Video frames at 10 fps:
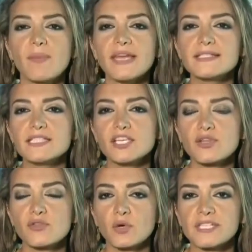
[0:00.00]
The
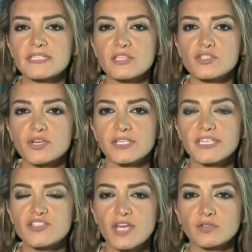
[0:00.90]
Palestinian Authority
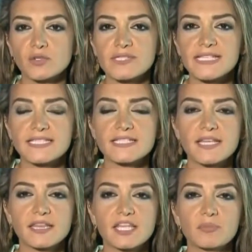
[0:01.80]
Attorney General said
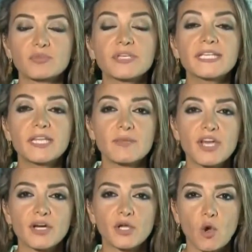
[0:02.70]
that the
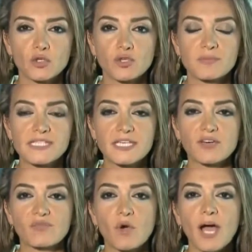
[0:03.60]
preliminary autopsy
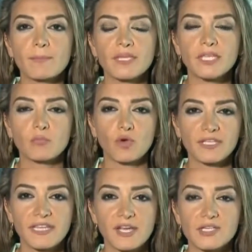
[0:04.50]
of Muhammad Abu
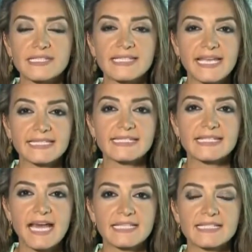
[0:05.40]
Khdeir states
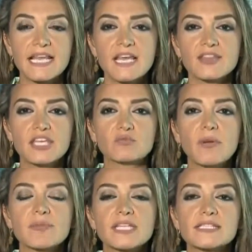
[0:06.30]
that the
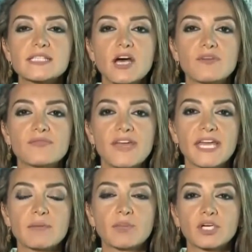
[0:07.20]
remnants of
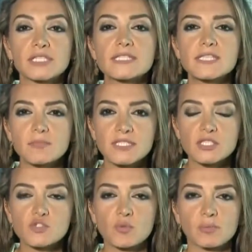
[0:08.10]
a burned
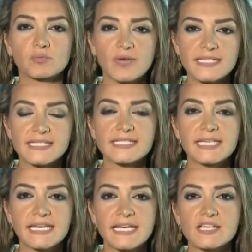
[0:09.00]
substance were present
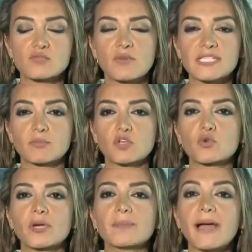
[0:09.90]
in his
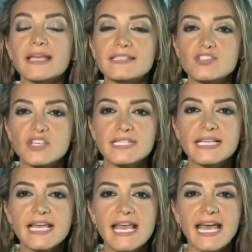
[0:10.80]
respiratory passages
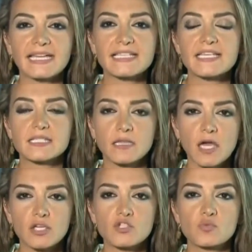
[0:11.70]
and his
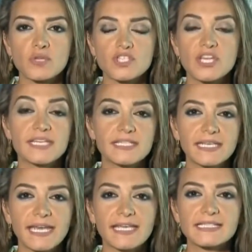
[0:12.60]
lungs, which
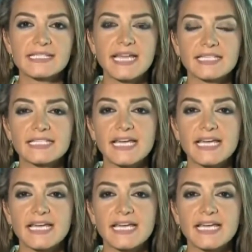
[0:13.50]
indicates that